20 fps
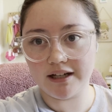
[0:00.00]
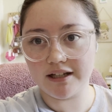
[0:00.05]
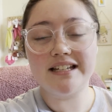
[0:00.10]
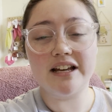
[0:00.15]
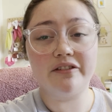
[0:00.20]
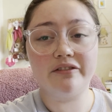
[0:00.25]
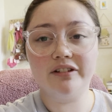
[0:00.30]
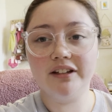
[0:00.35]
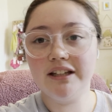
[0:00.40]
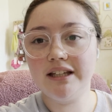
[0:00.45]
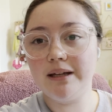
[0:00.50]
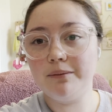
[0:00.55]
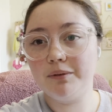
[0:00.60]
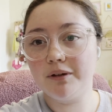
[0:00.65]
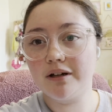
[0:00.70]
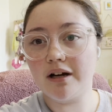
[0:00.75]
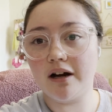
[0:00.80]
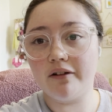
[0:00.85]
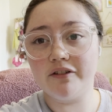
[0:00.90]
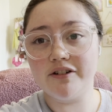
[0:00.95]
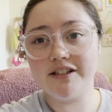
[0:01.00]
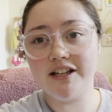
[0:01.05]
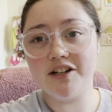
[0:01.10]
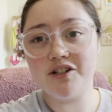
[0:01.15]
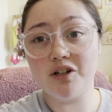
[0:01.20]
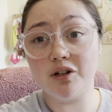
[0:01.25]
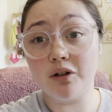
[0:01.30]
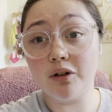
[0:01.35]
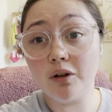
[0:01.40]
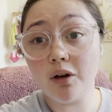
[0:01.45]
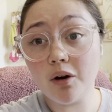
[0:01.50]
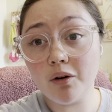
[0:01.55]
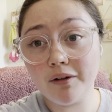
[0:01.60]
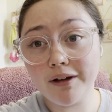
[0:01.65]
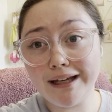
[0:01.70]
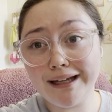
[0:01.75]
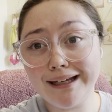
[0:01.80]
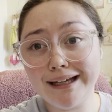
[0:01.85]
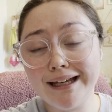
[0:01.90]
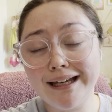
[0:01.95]
Definitely keep the conversation
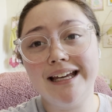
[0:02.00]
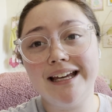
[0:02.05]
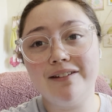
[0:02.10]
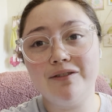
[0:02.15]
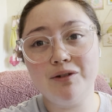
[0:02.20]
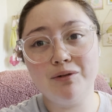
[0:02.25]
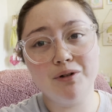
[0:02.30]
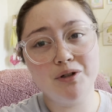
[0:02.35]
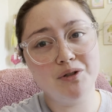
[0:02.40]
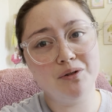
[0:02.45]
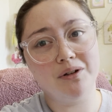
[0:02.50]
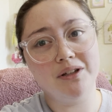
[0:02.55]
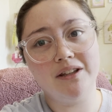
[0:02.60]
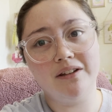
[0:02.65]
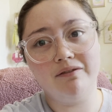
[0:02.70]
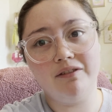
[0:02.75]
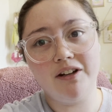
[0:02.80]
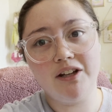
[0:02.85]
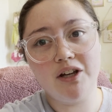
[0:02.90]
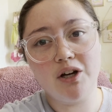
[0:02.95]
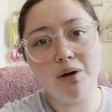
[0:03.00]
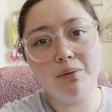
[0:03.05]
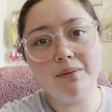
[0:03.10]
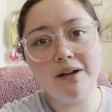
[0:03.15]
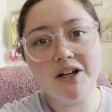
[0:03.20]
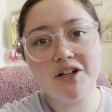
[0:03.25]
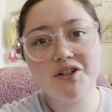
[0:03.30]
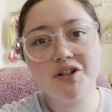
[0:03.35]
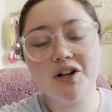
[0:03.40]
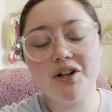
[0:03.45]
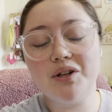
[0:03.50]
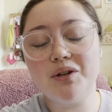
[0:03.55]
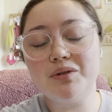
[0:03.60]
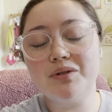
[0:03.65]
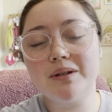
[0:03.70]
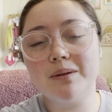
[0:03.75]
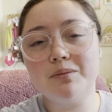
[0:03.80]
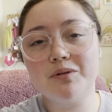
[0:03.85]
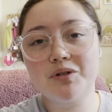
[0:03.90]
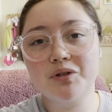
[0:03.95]
going. If you enjoyed the video, make sure you
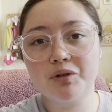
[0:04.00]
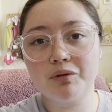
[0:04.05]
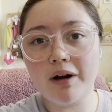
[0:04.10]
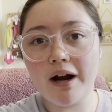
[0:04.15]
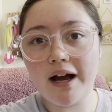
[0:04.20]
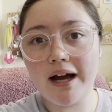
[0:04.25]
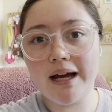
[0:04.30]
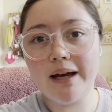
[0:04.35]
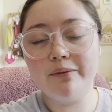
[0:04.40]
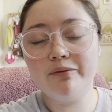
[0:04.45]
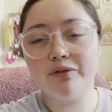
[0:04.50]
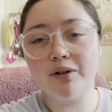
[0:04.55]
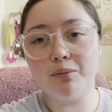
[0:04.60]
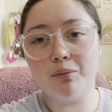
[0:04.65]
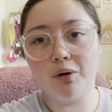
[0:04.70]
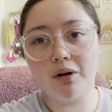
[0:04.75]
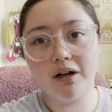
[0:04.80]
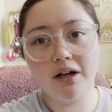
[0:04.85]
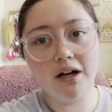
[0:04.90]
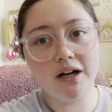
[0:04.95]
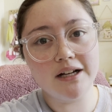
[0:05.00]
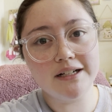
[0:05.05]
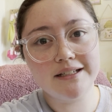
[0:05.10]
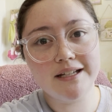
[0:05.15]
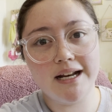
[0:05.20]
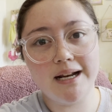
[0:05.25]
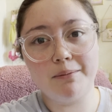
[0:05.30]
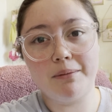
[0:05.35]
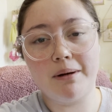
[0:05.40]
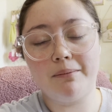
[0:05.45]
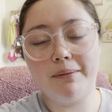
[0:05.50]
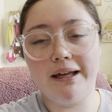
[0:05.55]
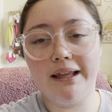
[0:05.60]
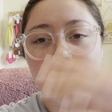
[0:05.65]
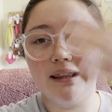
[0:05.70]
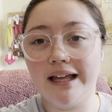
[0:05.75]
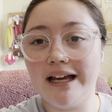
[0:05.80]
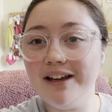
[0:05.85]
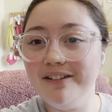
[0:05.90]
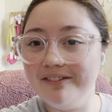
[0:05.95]
subscribe for more content about my
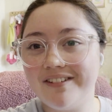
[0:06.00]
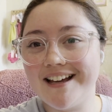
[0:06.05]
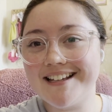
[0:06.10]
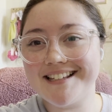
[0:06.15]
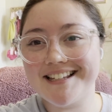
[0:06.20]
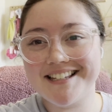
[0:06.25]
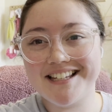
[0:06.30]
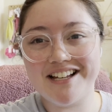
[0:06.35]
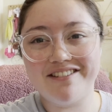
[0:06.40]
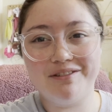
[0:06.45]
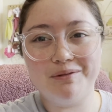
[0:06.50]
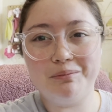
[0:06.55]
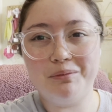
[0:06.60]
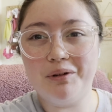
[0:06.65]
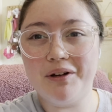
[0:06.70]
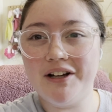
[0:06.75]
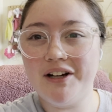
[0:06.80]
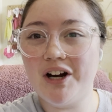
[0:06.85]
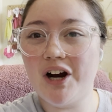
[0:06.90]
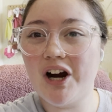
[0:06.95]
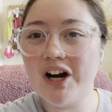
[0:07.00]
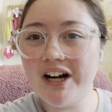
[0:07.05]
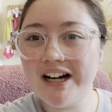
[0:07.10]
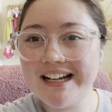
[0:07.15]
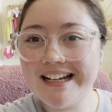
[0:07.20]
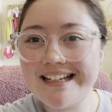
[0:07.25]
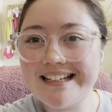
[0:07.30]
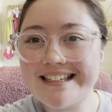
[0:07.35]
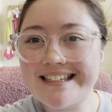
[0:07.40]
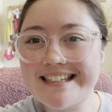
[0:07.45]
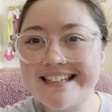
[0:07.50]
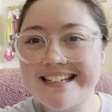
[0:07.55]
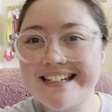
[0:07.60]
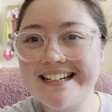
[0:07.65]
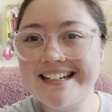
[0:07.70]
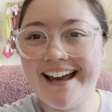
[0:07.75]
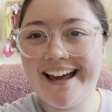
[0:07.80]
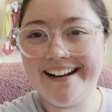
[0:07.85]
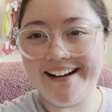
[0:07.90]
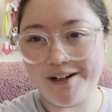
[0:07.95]
life as a self-employed artist,
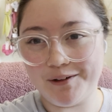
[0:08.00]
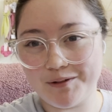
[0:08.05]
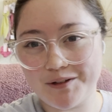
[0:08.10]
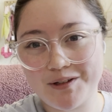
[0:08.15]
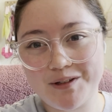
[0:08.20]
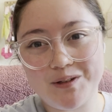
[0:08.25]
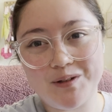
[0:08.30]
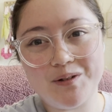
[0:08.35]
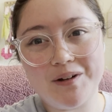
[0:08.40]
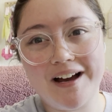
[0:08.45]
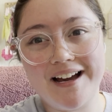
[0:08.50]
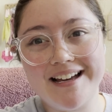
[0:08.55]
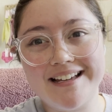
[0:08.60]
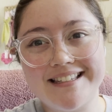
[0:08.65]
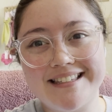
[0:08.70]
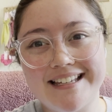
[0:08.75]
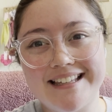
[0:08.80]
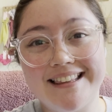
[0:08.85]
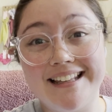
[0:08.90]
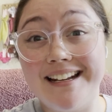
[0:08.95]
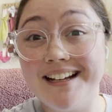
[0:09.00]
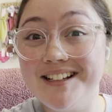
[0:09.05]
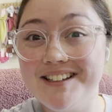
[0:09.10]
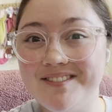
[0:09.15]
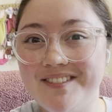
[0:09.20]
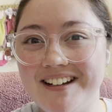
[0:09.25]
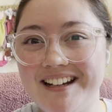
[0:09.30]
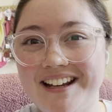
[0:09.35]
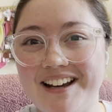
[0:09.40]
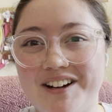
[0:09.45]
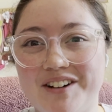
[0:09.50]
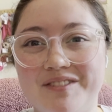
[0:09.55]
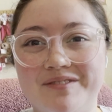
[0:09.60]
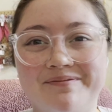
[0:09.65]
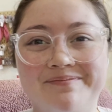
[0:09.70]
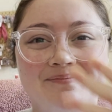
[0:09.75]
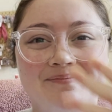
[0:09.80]
and I will see you guys in the next video.